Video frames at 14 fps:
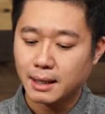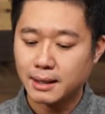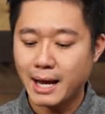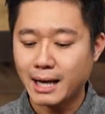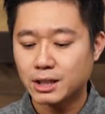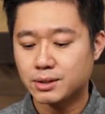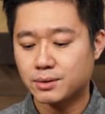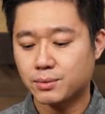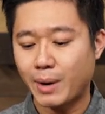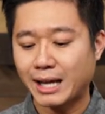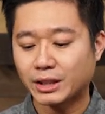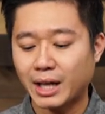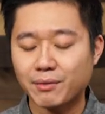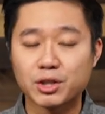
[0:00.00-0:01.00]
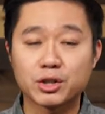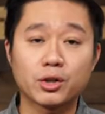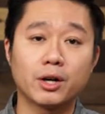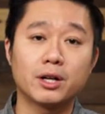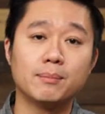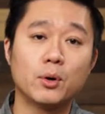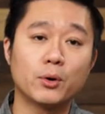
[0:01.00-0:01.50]
Next, we actually have to
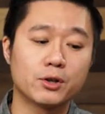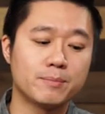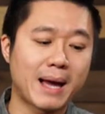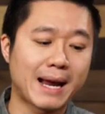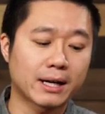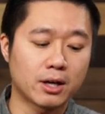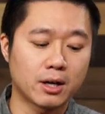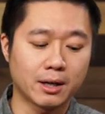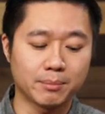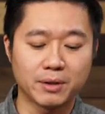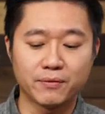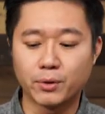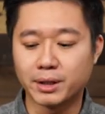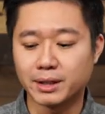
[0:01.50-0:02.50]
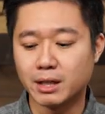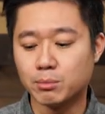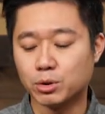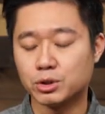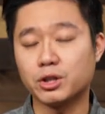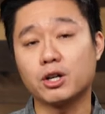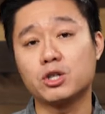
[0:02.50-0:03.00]
turn the motors back on before the
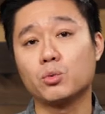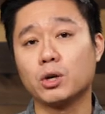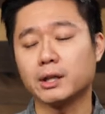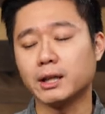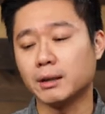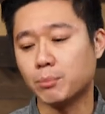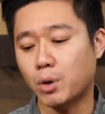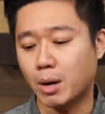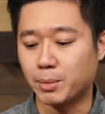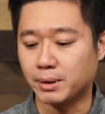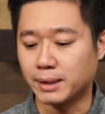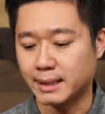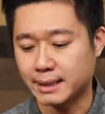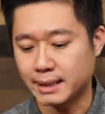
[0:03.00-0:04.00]
gimbal starts working properly